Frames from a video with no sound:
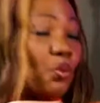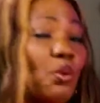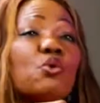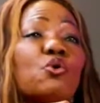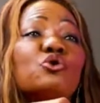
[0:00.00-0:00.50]
we
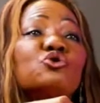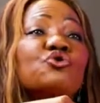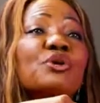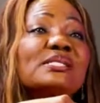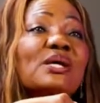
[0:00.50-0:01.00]
will go
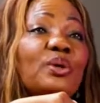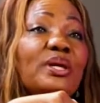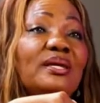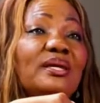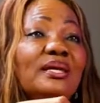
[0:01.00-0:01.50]
straight
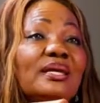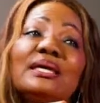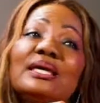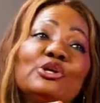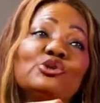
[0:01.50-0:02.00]
away
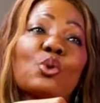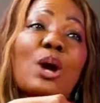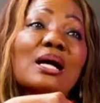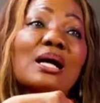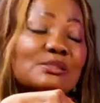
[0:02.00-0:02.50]
into
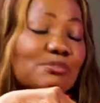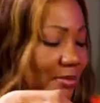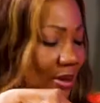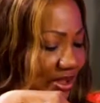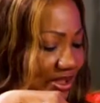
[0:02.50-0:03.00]
Acts
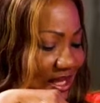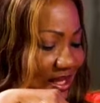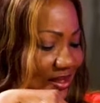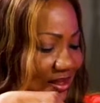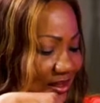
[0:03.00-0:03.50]
Mama Rita.